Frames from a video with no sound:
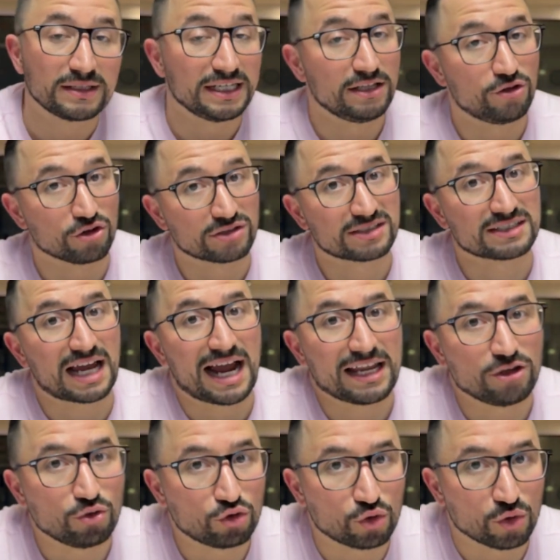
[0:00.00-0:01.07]
either
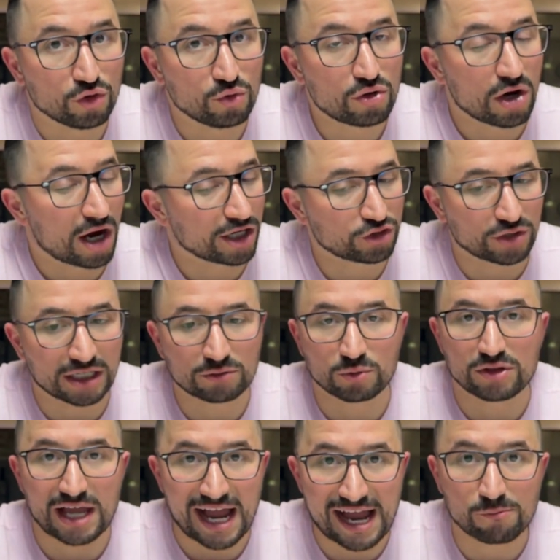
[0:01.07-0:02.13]
sign you to a new contract,
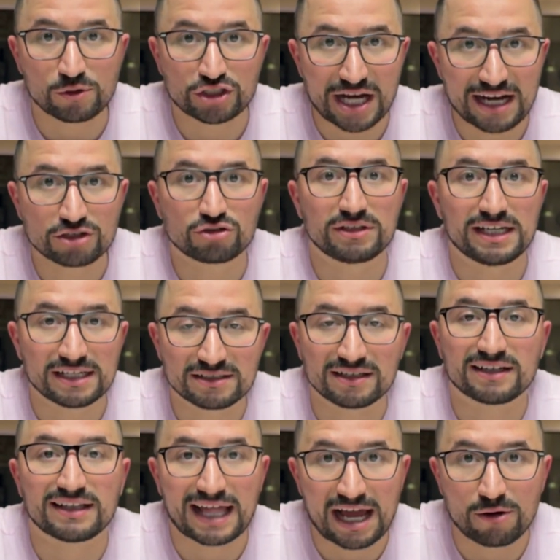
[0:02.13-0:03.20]
which actually
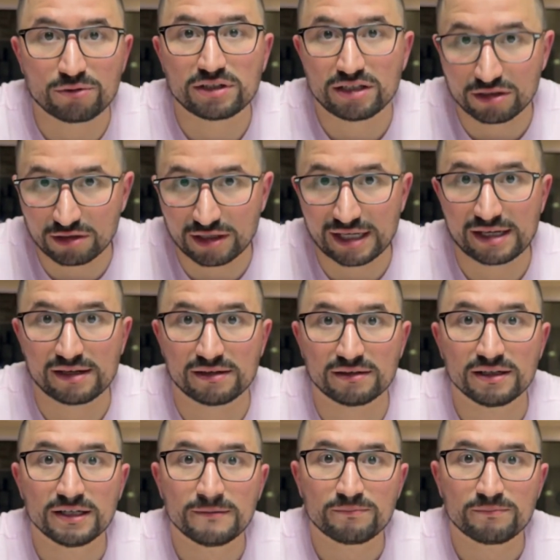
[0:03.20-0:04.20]
isn't allowed here in